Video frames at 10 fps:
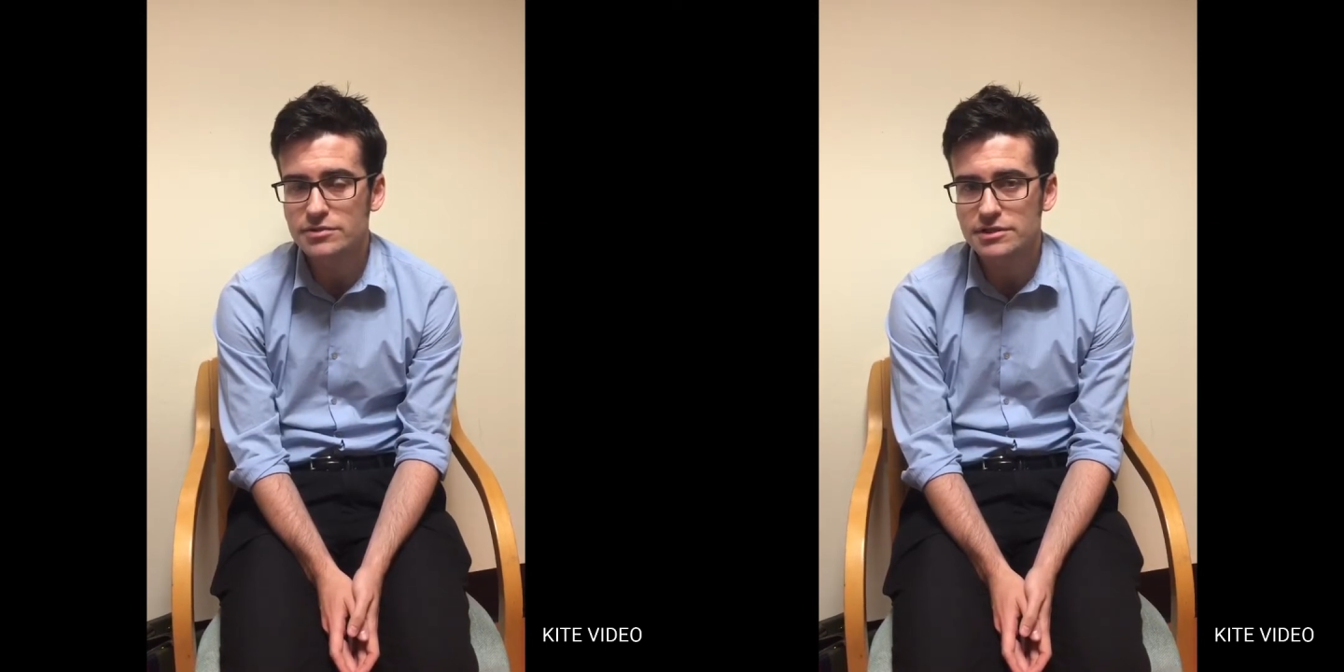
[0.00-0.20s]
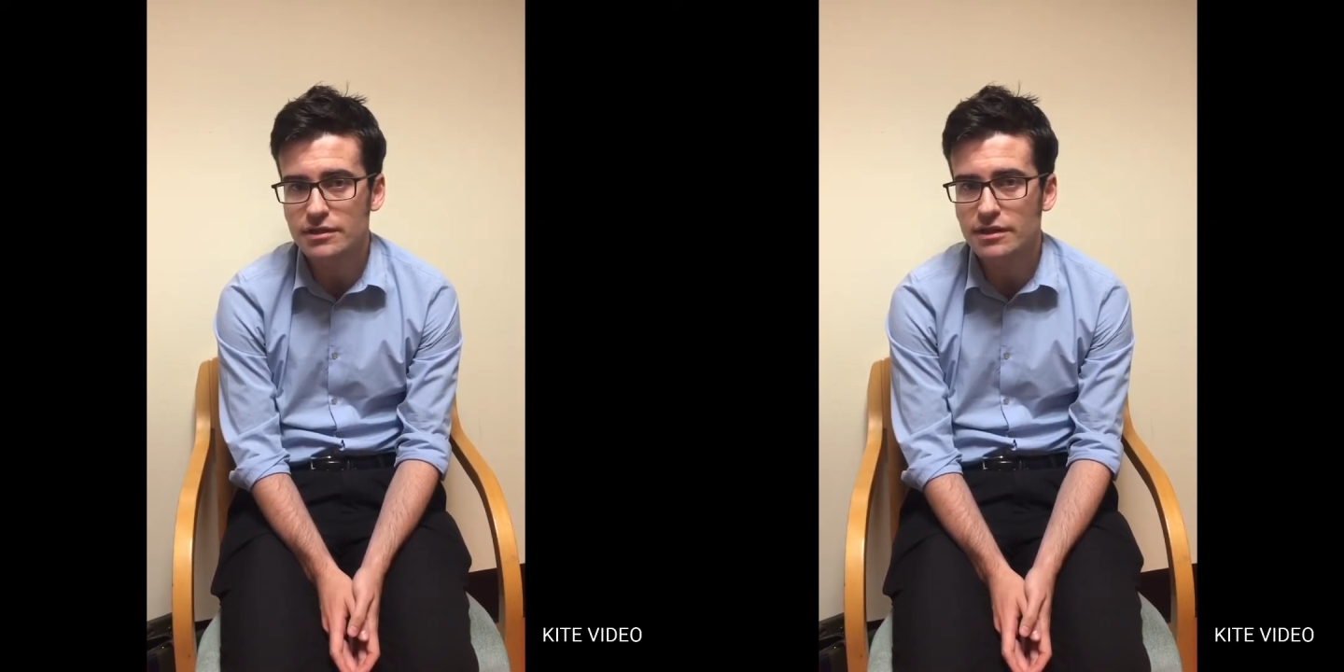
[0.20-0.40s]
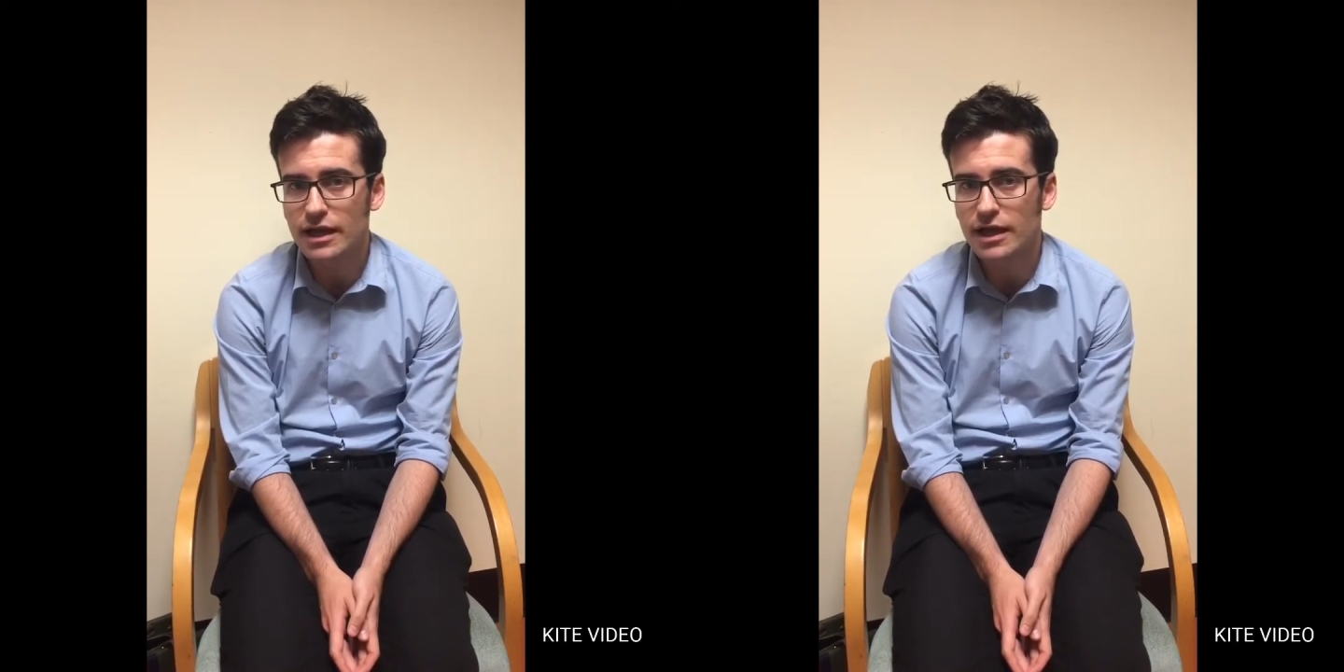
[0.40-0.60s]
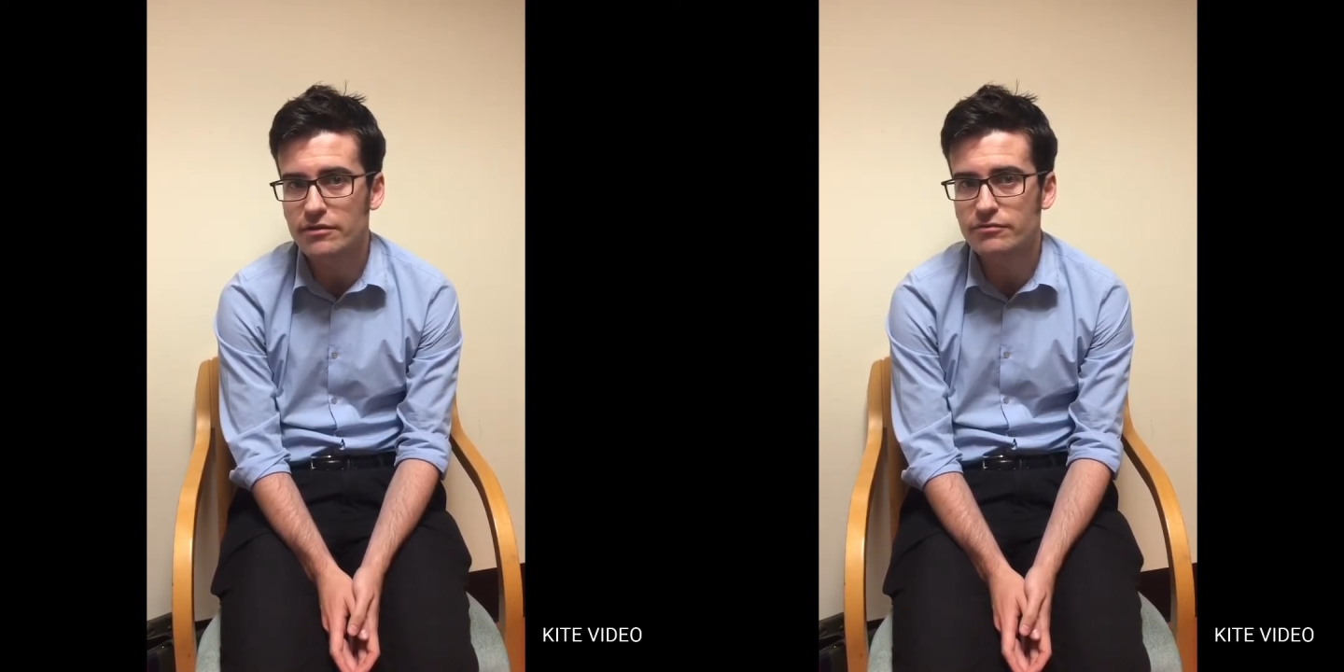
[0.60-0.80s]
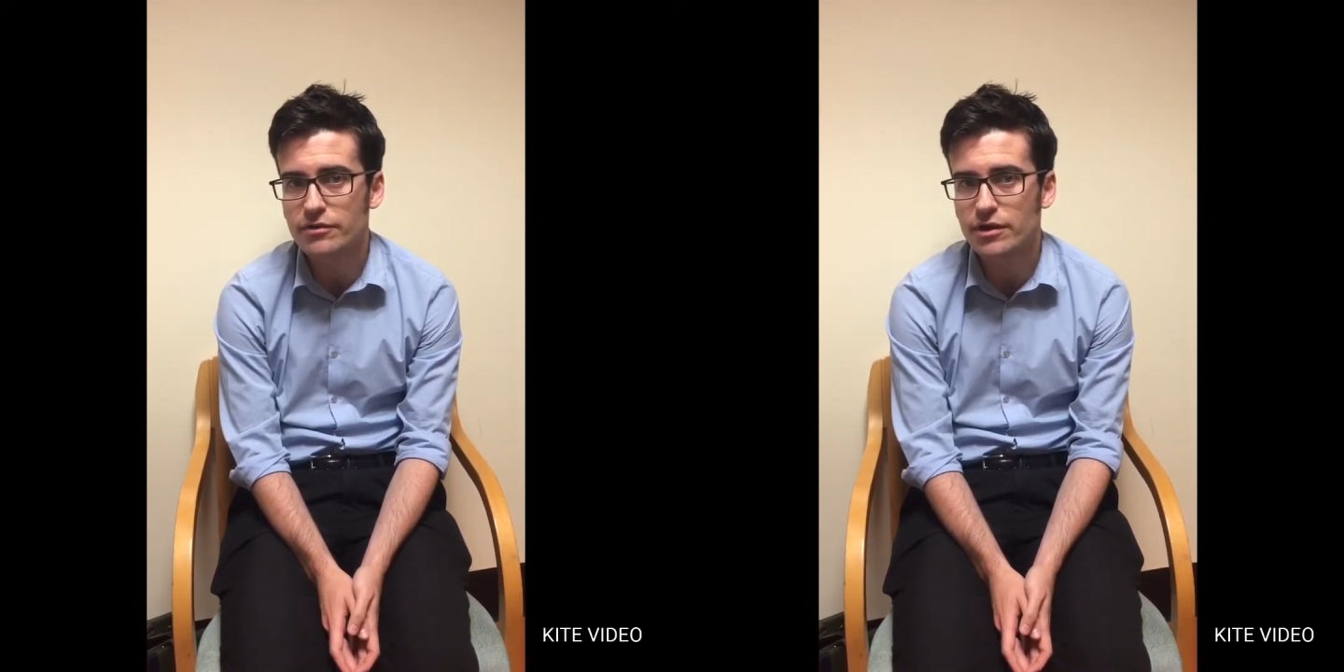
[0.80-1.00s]
We still
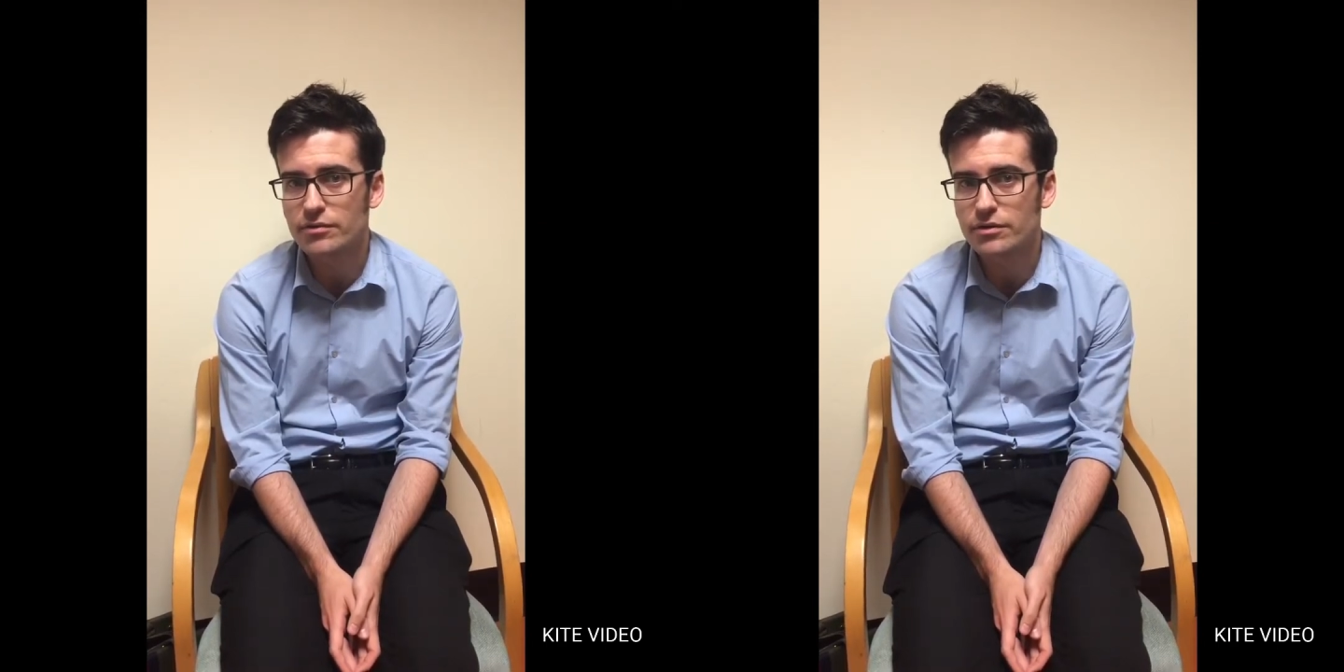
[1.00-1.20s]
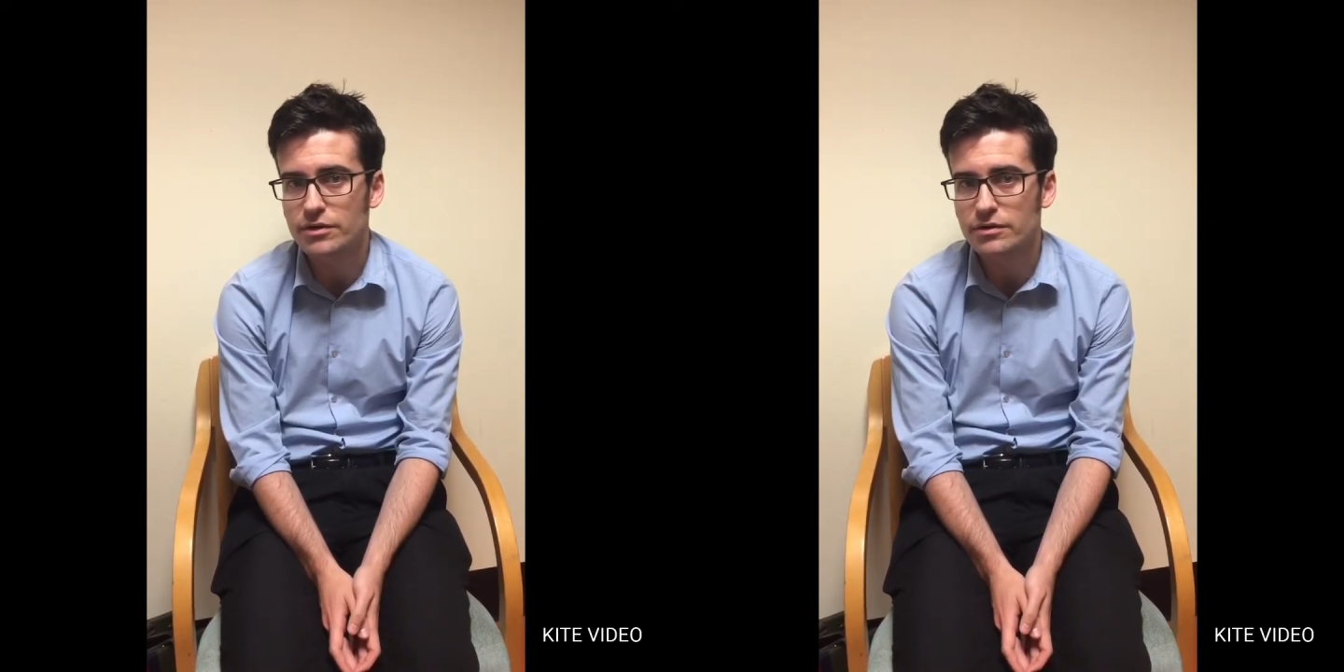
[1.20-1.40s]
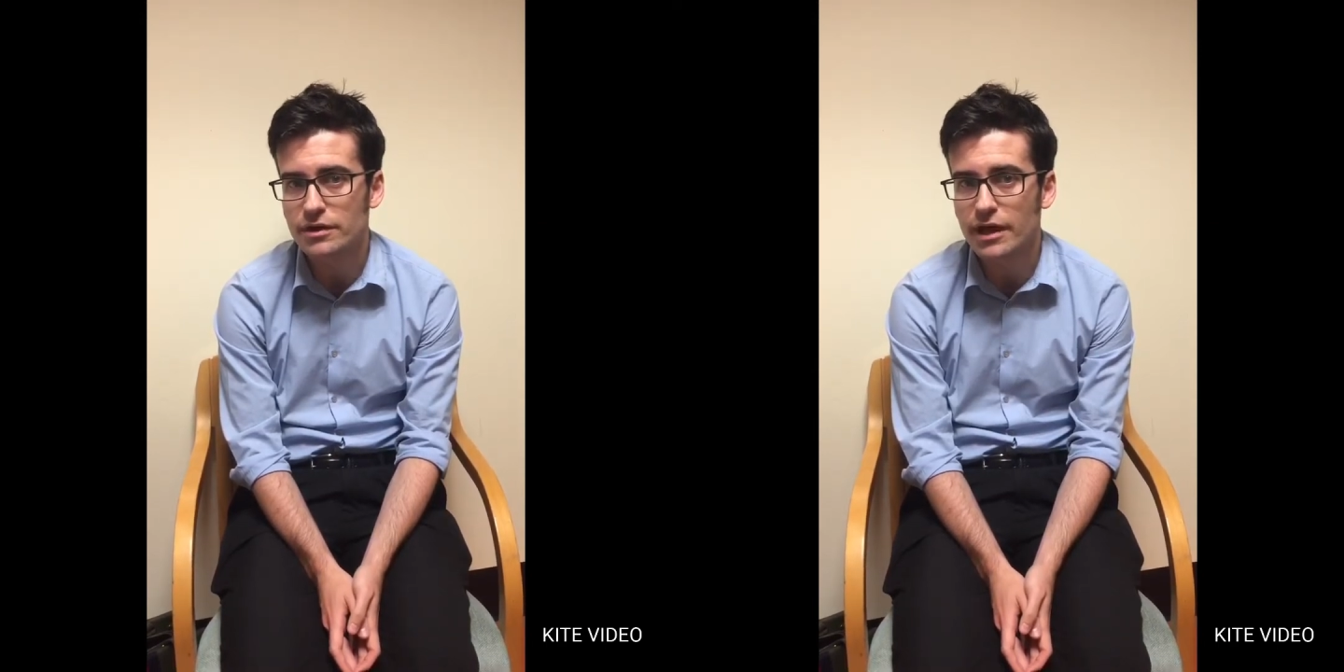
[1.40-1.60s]
have our